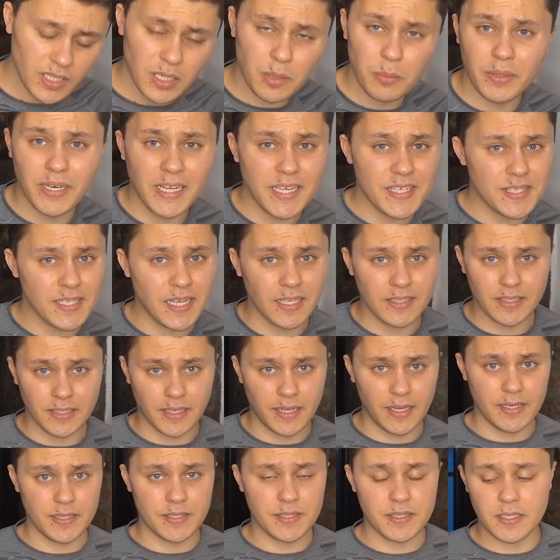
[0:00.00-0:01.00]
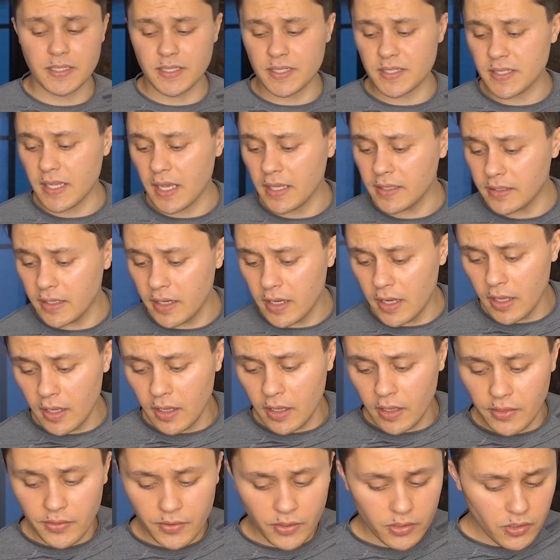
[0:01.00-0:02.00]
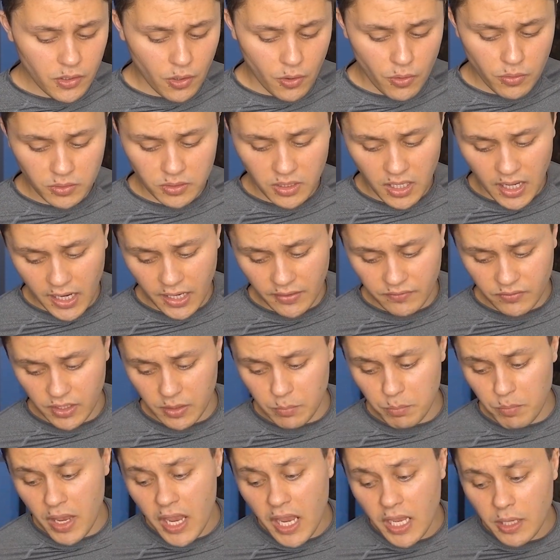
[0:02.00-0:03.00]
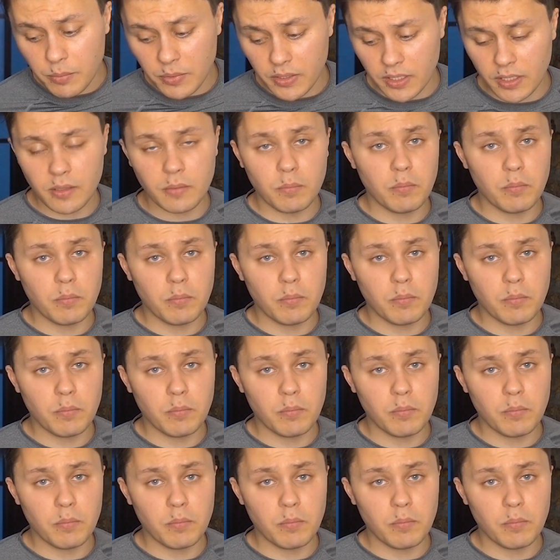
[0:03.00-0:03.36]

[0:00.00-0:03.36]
But that's not the case. Instead, they're going live, and maybe,